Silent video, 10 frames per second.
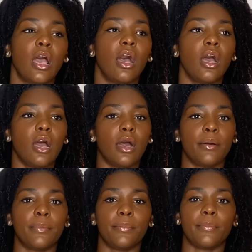
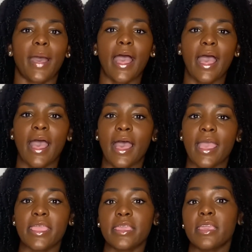
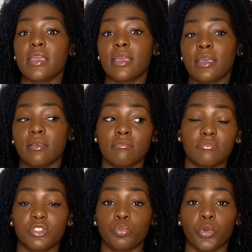I
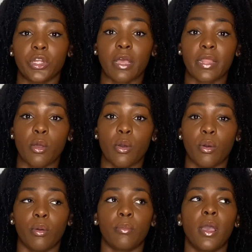work out at
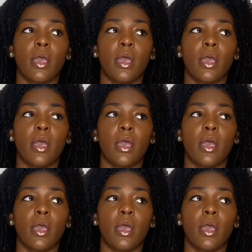home.